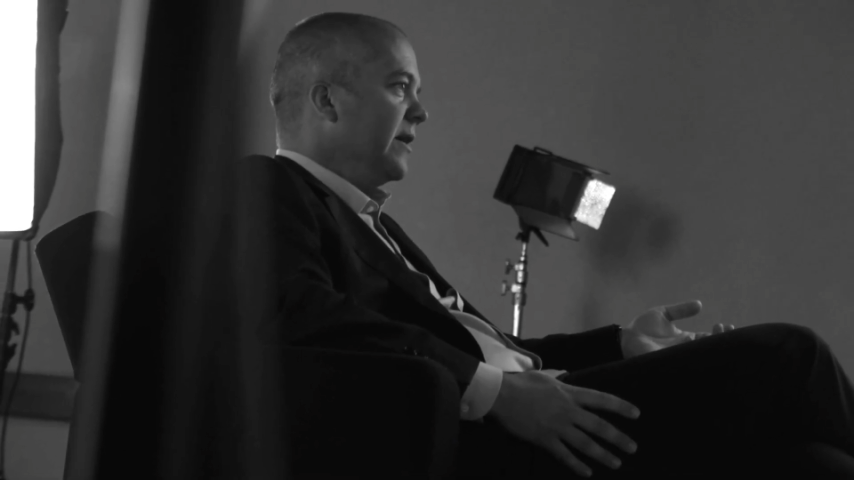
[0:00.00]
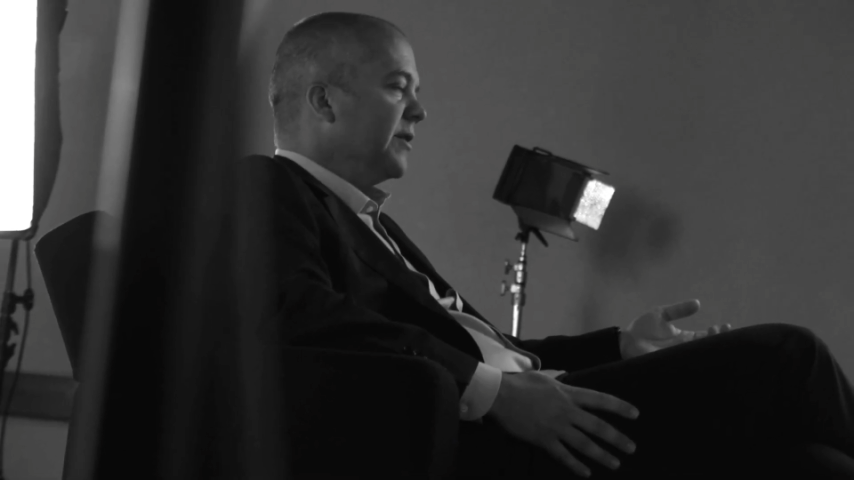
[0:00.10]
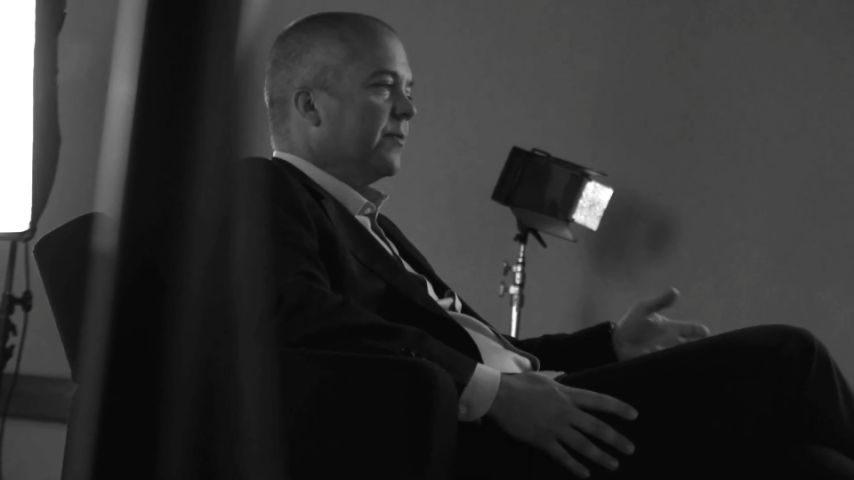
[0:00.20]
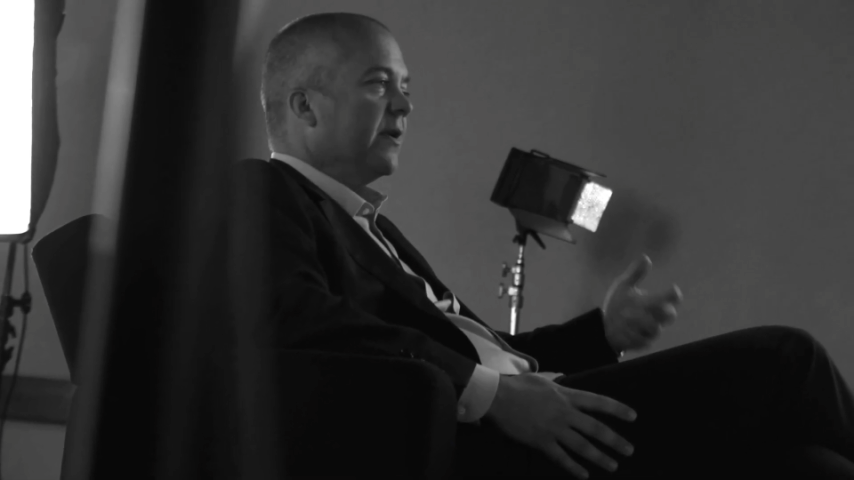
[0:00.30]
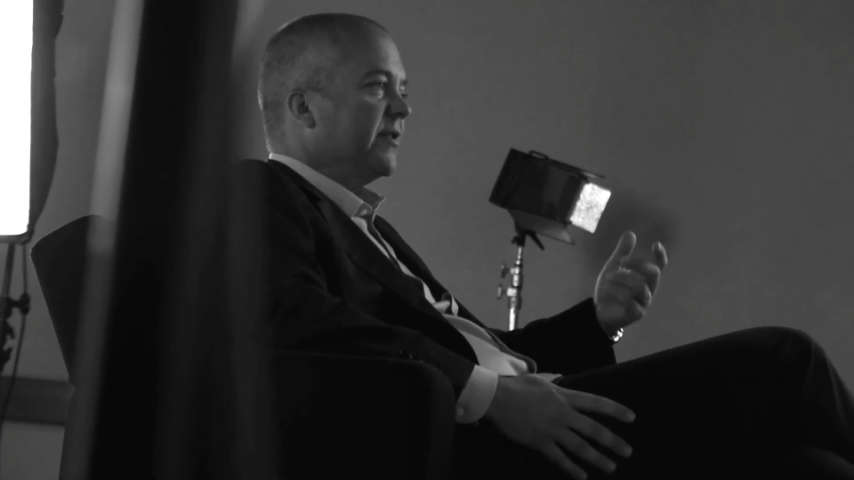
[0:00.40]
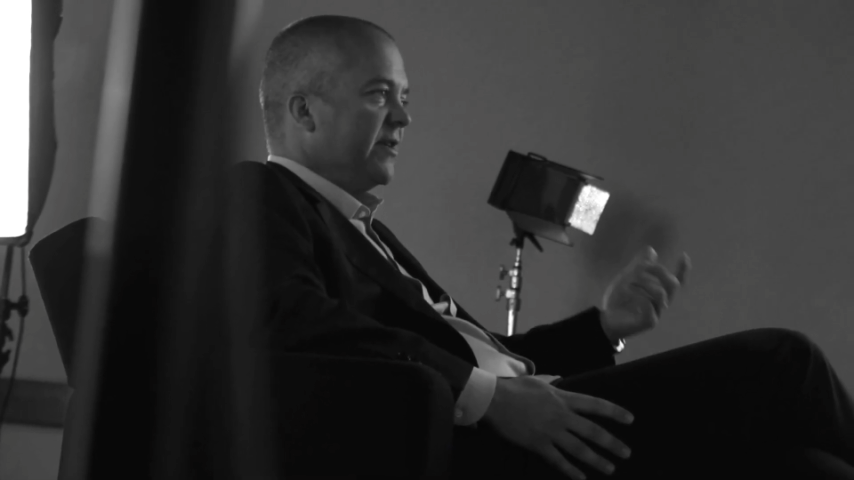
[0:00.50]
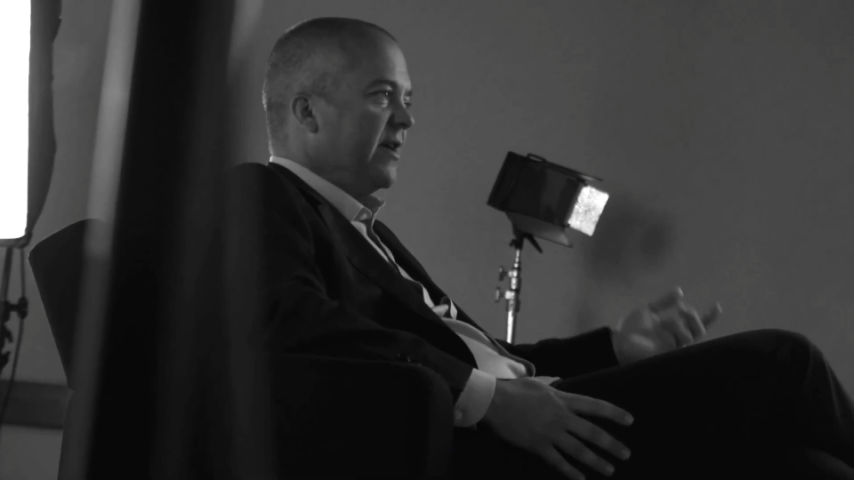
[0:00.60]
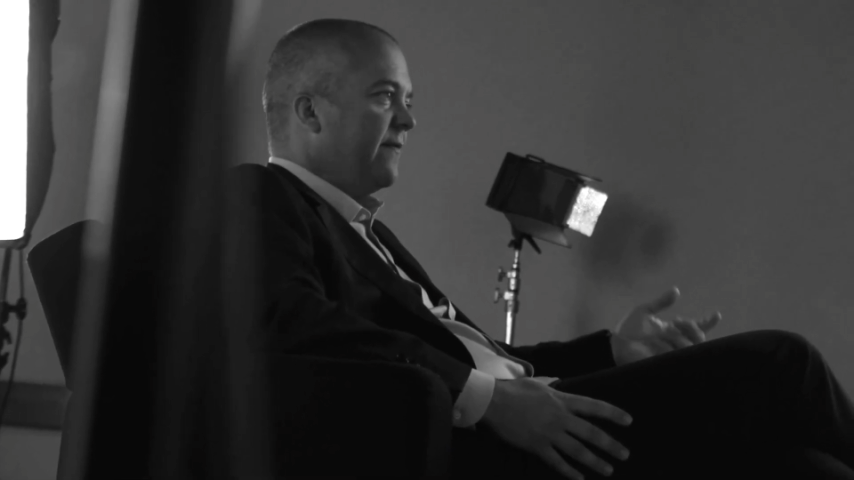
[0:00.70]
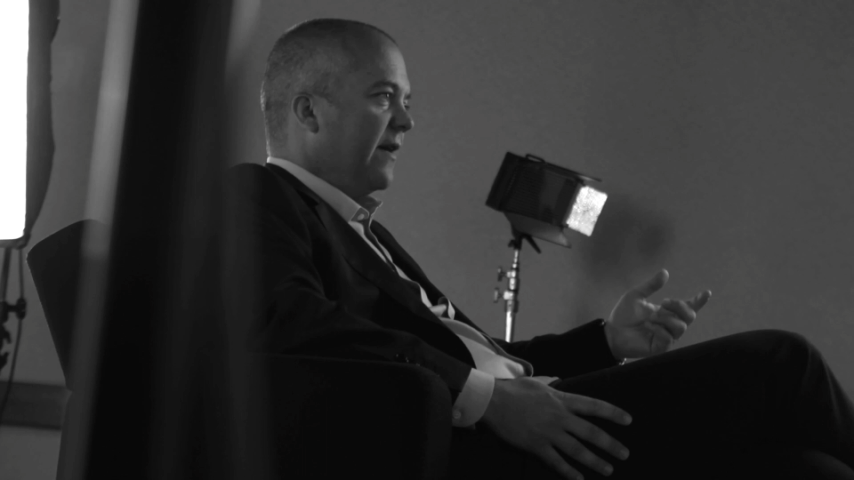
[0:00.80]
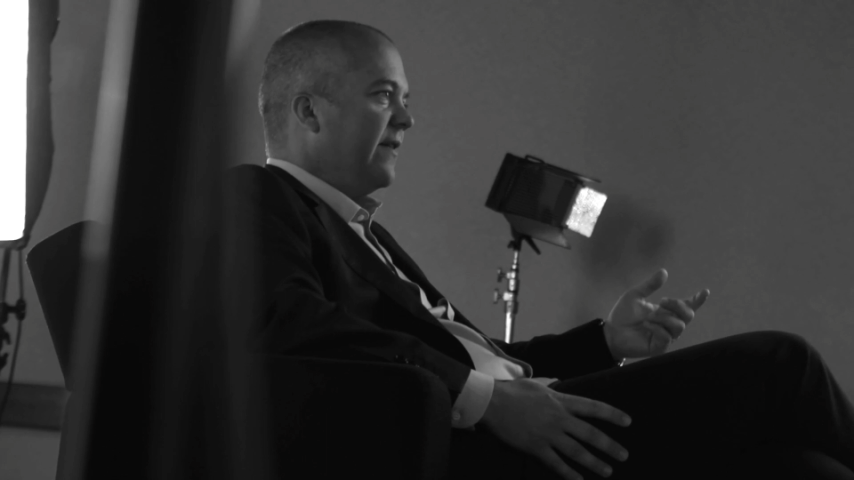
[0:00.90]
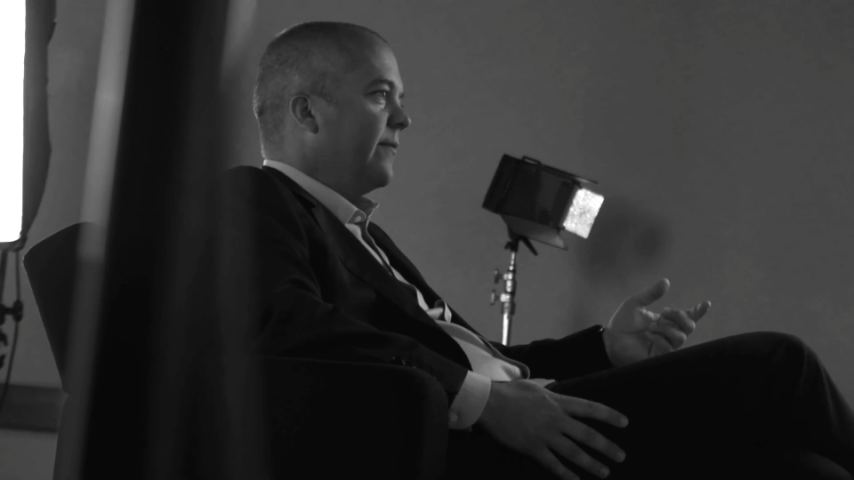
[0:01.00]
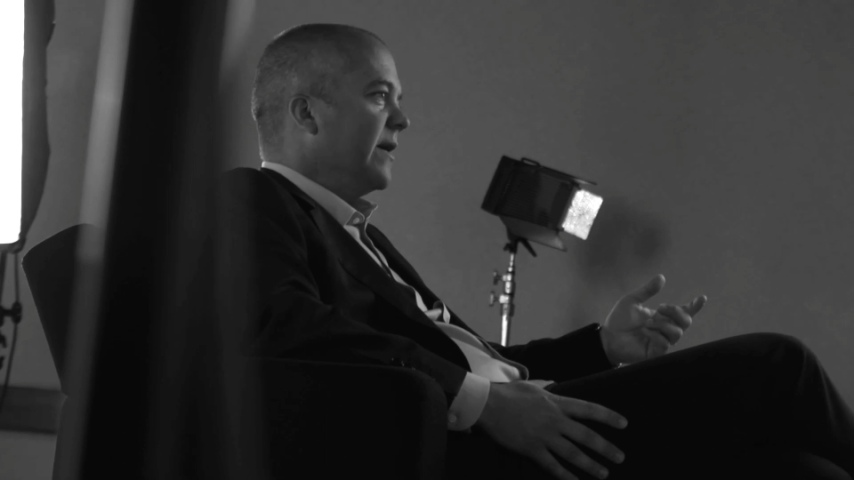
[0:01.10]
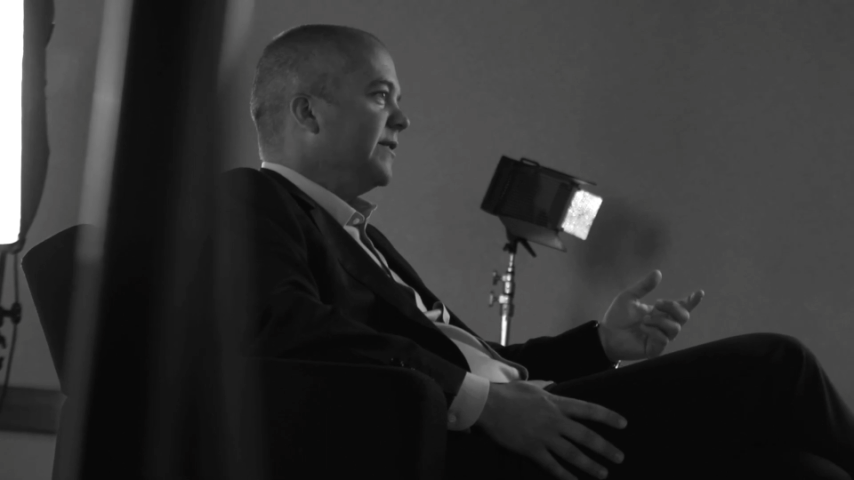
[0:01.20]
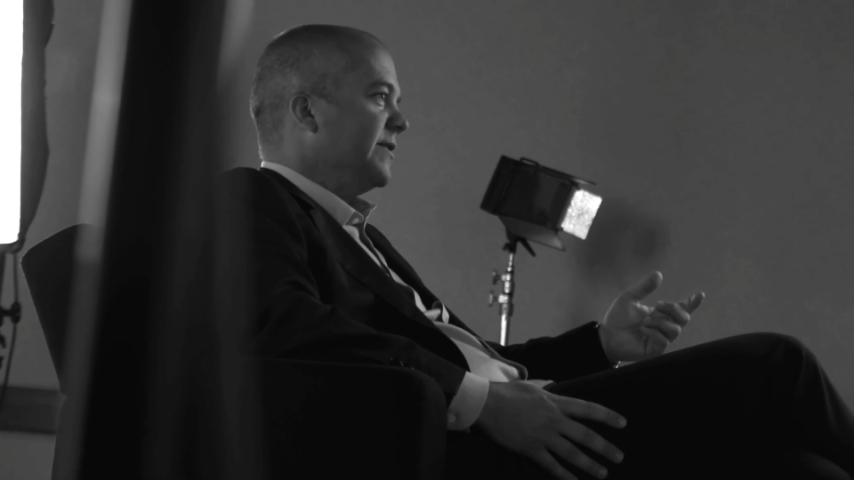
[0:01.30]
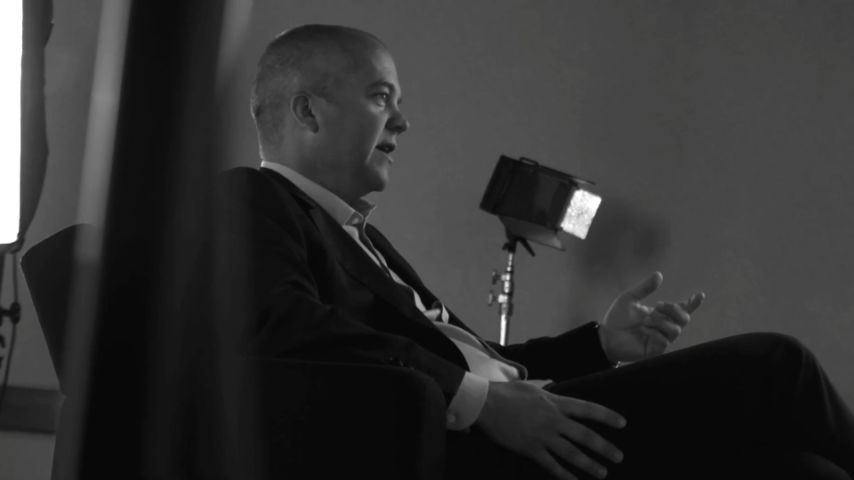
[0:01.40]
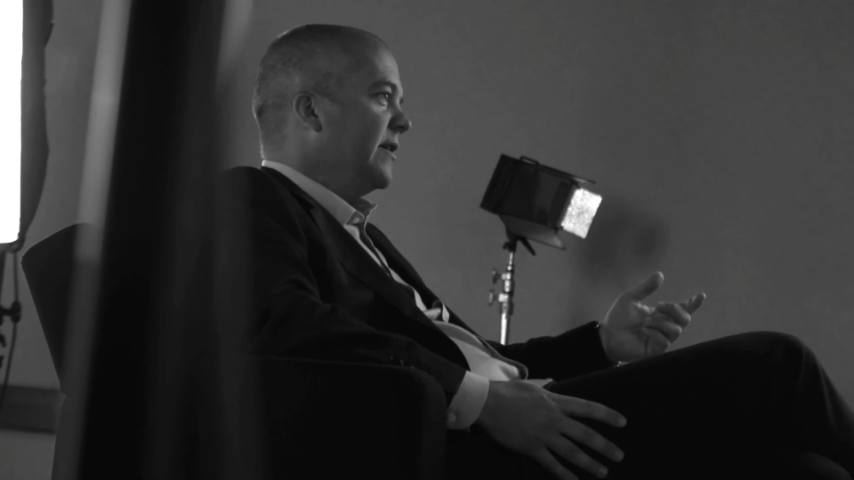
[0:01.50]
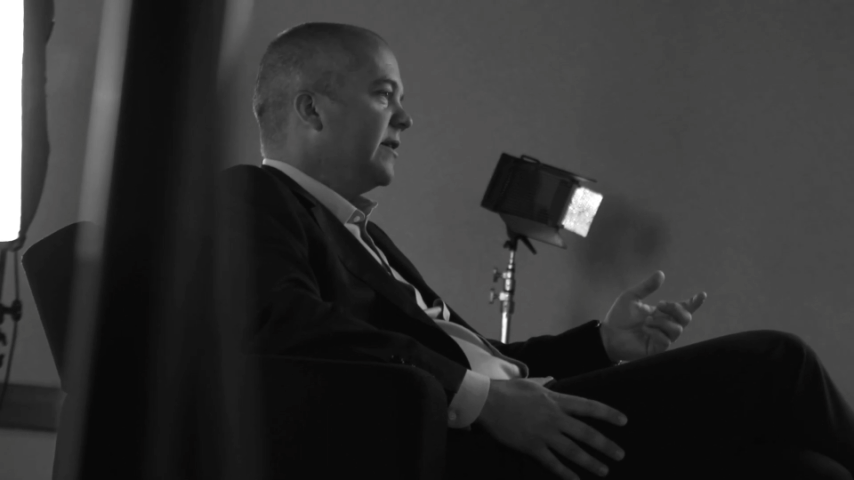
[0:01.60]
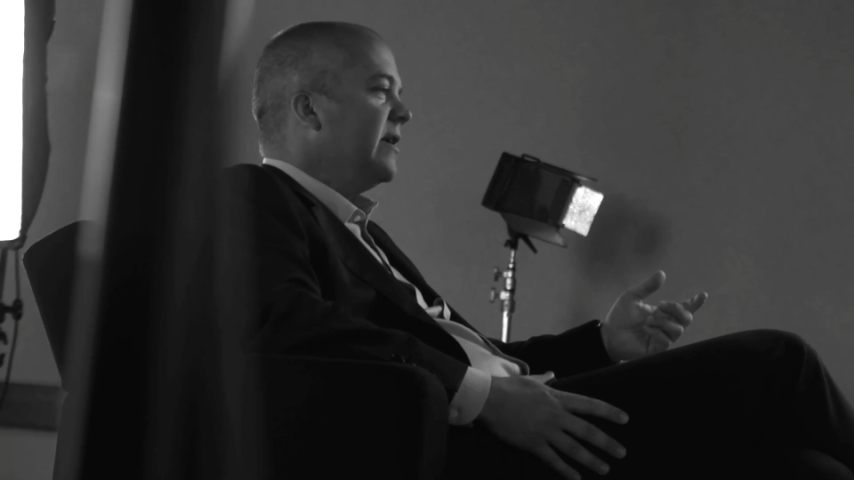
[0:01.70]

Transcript: as well as the innovative mindset to